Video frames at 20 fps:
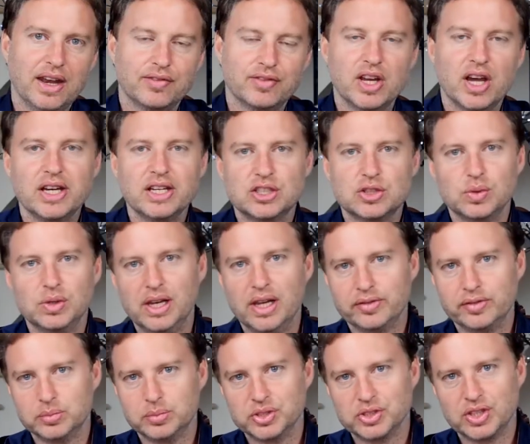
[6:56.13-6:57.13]
of 9 to
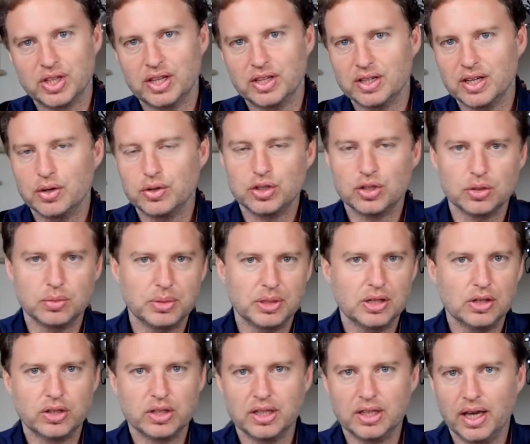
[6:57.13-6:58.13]
11%? Now you could be
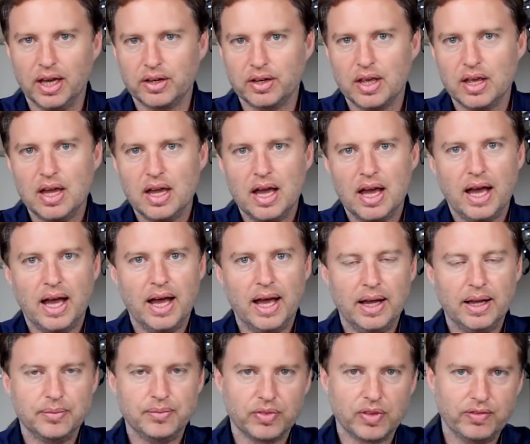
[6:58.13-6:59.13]
looking at
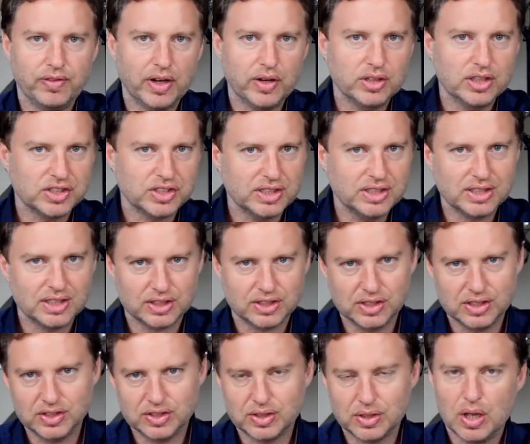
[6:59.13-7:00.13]
various
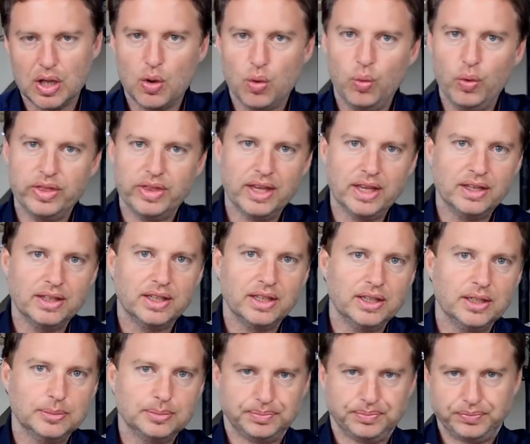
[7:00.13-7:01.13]
indexes within
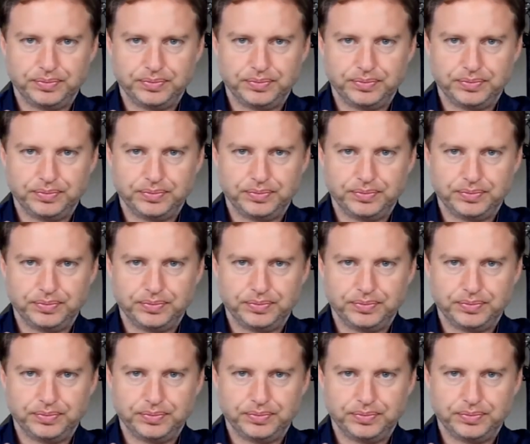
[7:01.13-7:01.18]
the